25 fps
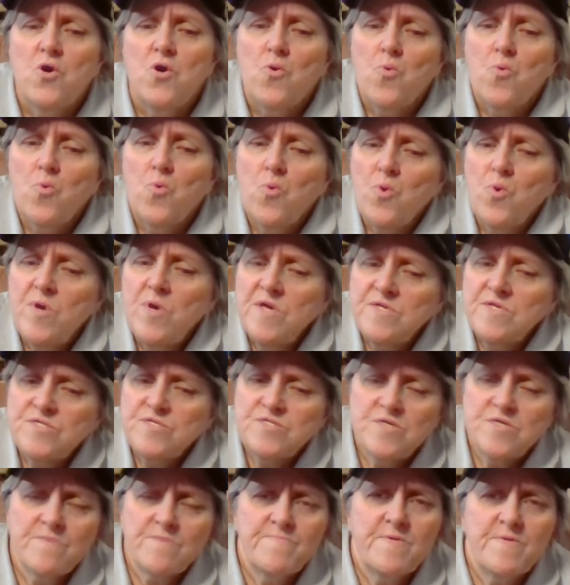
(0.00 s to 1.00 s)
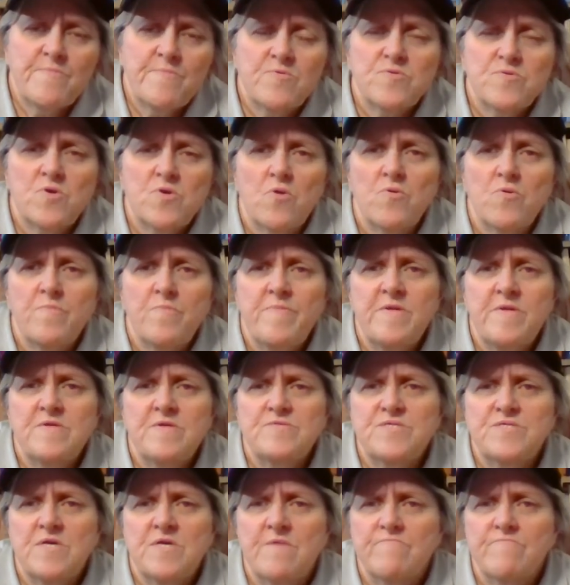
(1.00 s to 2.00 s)
which some people with
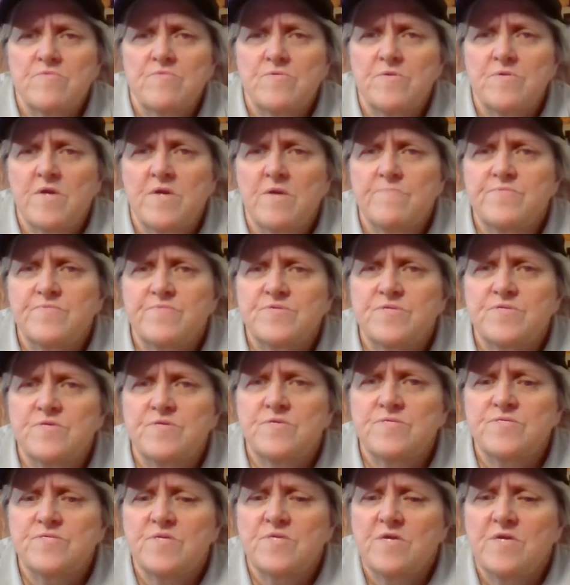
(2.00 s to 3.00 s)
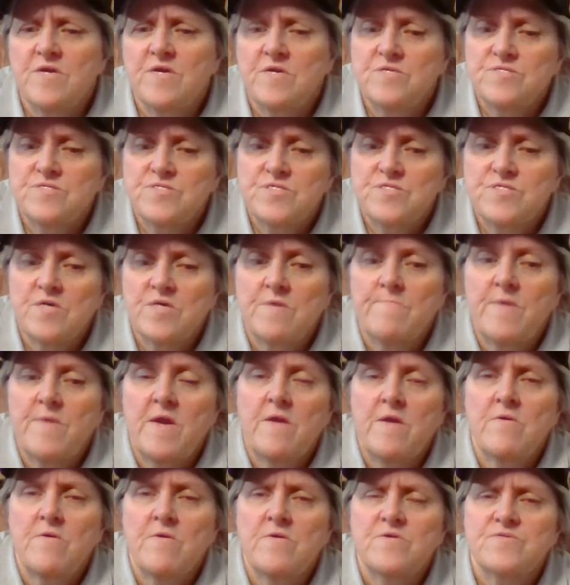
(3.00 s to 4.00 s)
codependency have learned helplessness in some
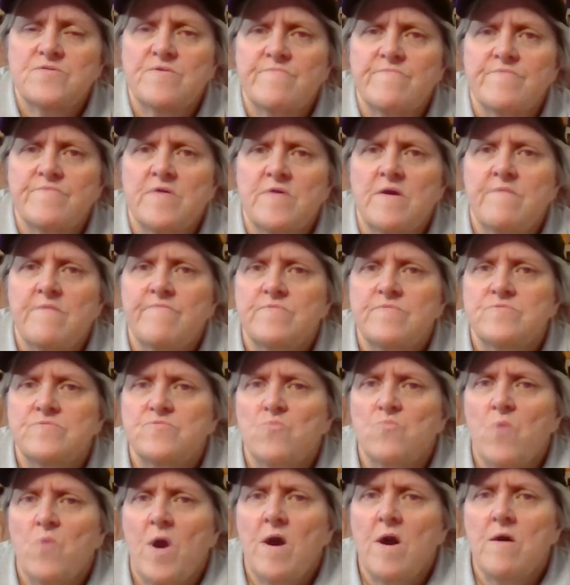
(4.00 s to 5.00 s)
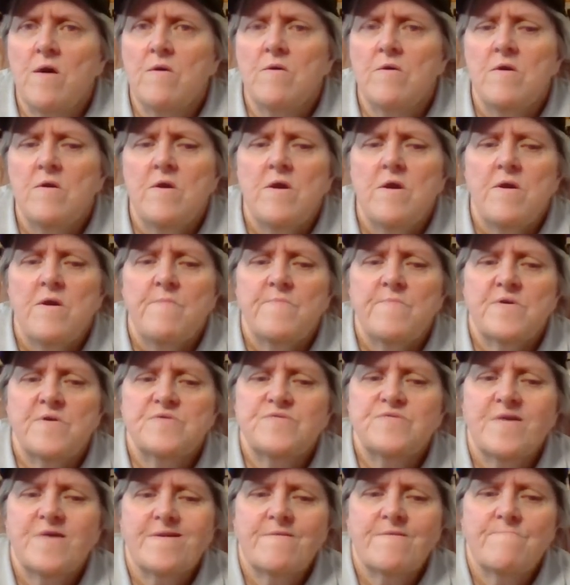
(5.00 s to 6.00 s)
areas of life as well, because
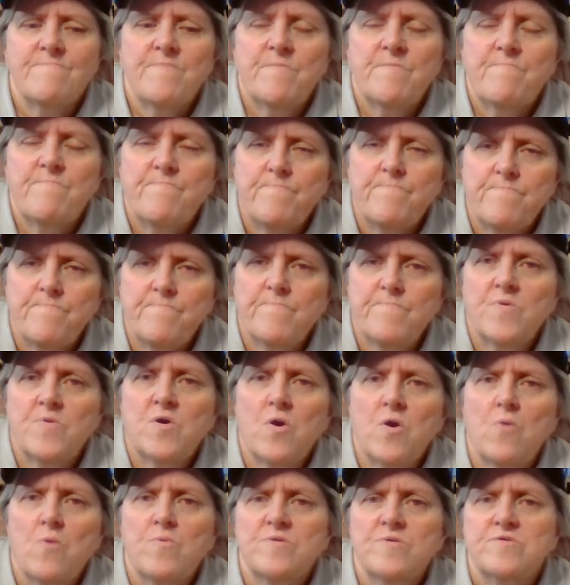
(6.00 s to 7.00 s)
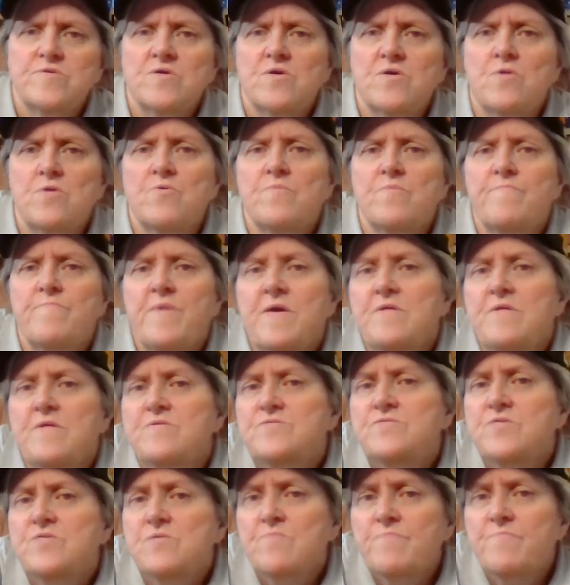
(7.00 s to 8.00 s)
that can be go with the
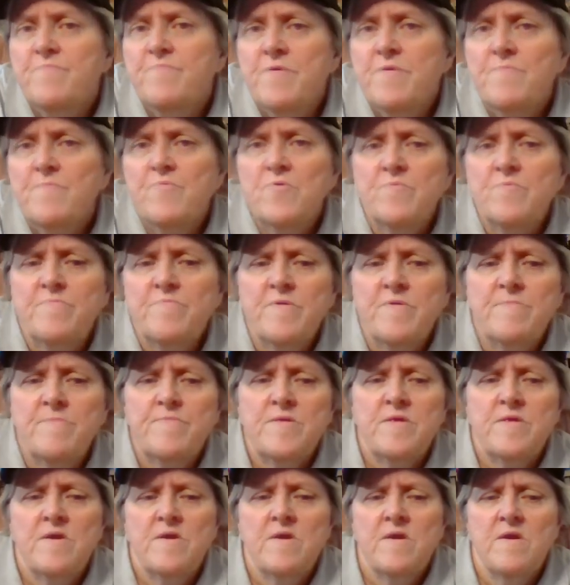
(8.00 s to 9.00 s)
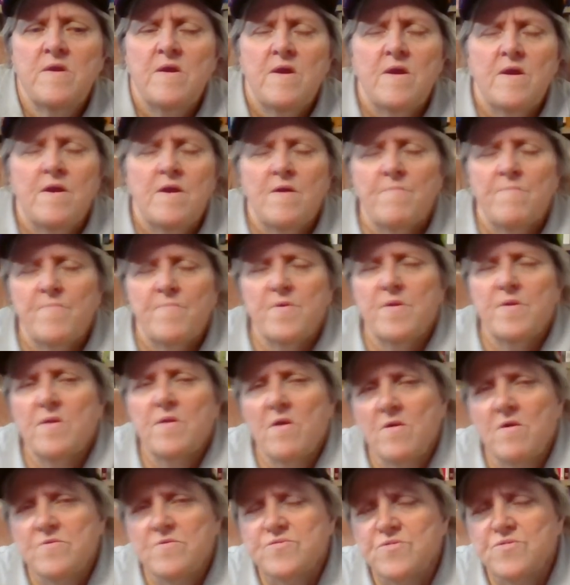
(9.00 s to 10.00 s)
codependency with people with BPD, but it
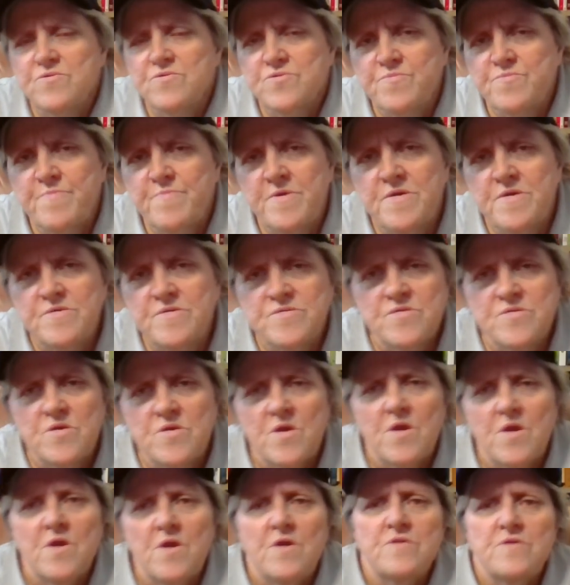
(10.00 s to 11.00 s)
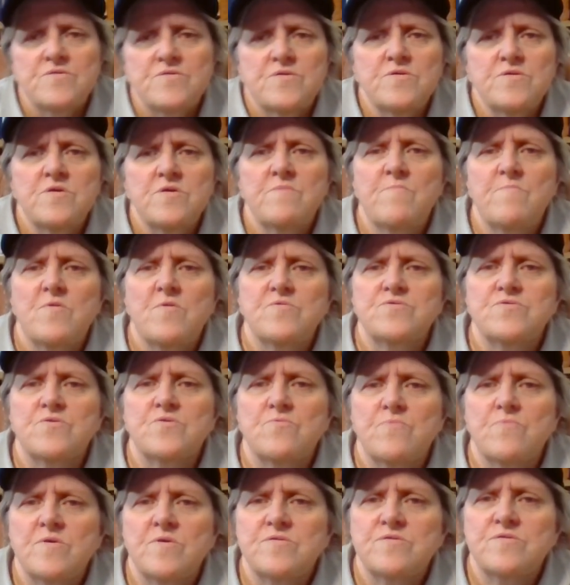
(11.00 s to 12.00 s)
also speaks to the emotional
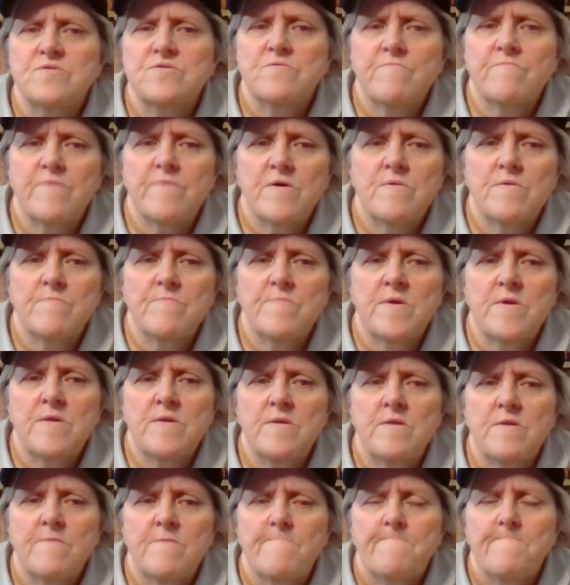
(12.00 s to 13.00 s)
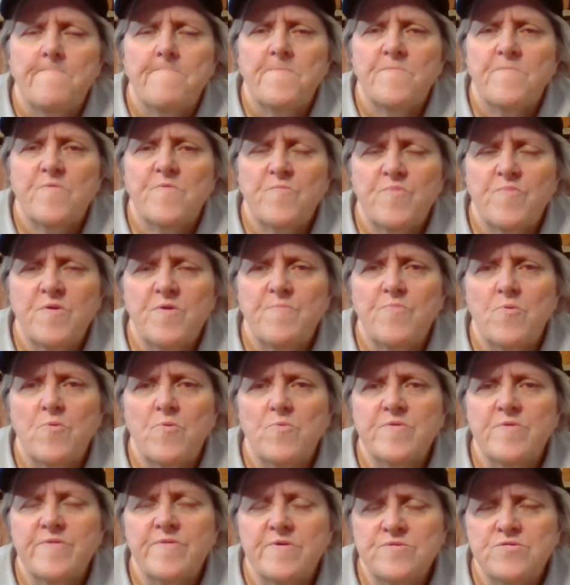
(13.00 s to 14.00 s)
arrested development for people
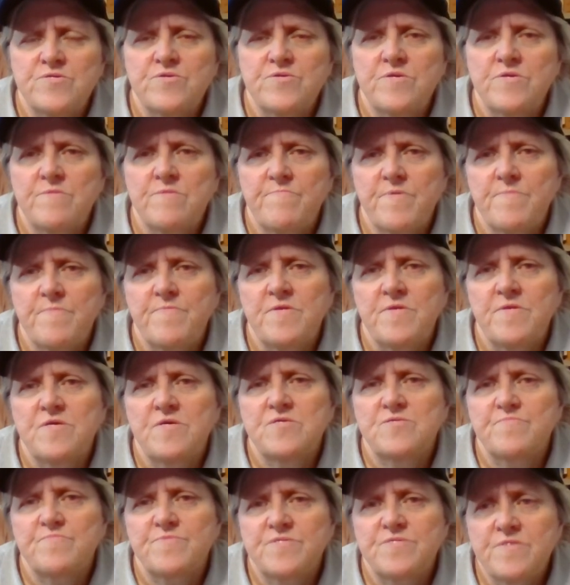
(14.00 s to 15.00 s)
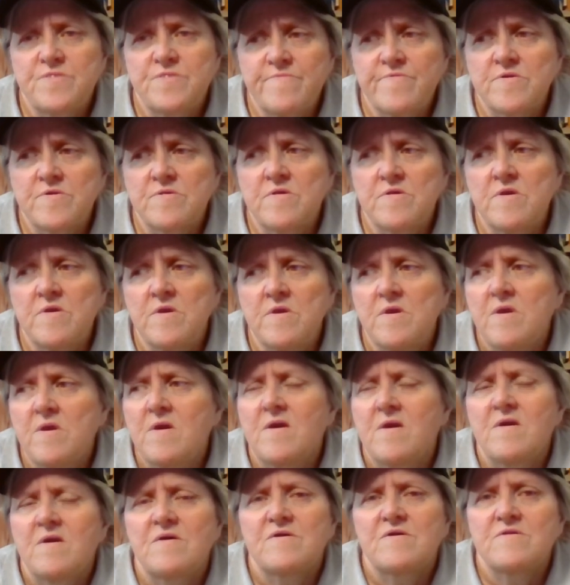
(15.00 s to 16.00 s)
with untreated BPD, specifically
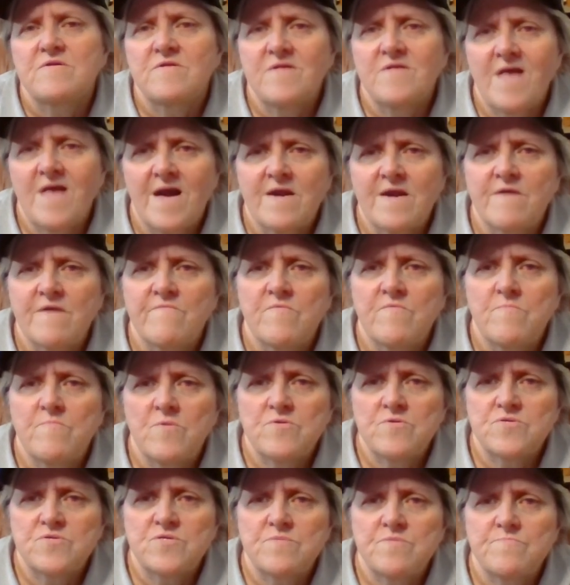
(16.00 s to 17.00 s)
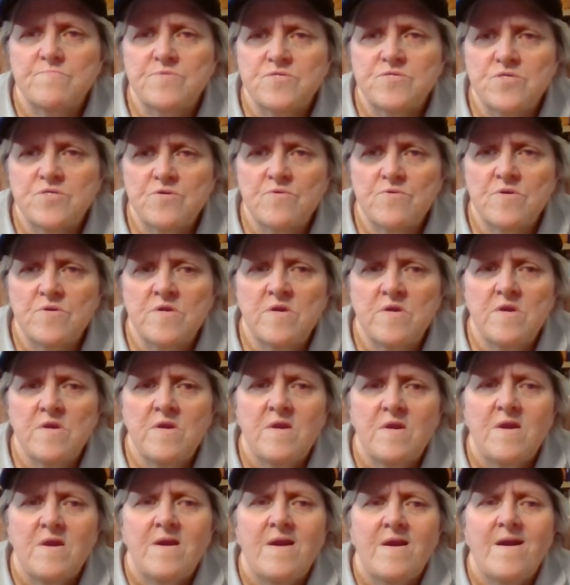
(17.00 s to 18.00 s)
lack of emotional maturity,
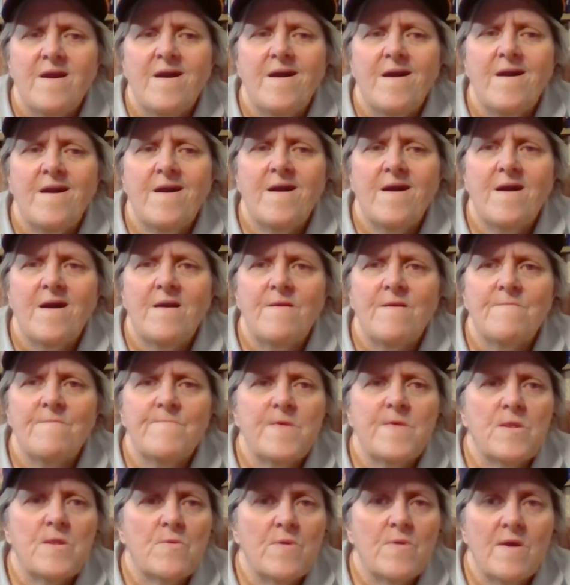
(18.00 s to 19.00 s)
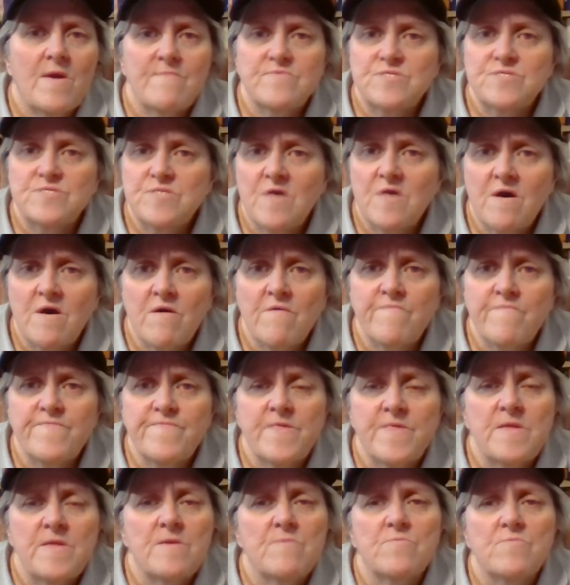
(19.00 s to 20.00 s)
and they don't have a self,
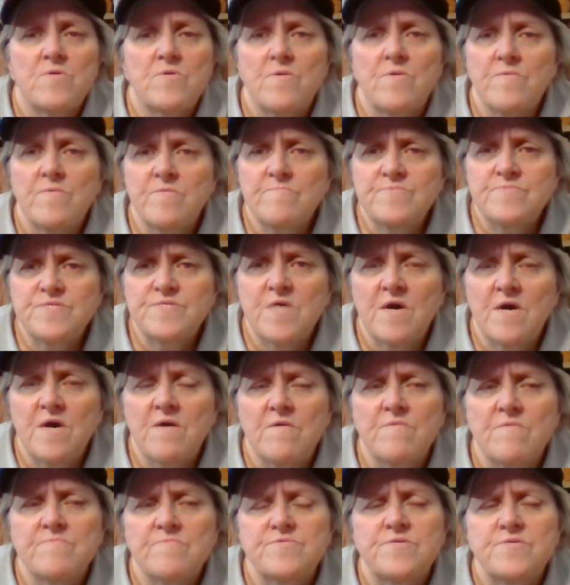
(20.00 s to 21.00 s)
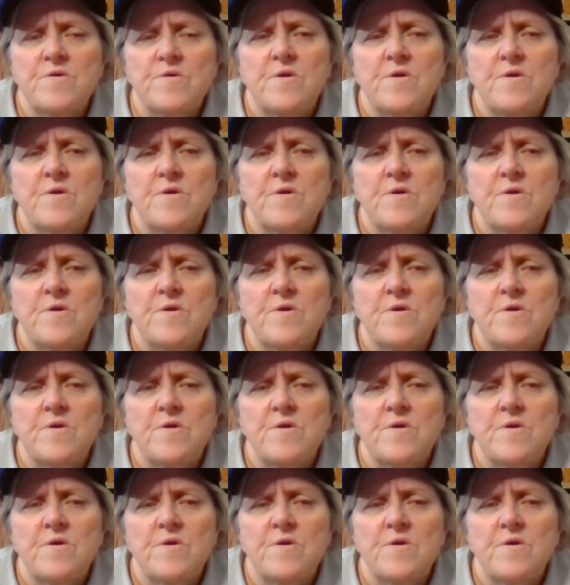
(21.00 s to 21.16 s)
they don't know themselves,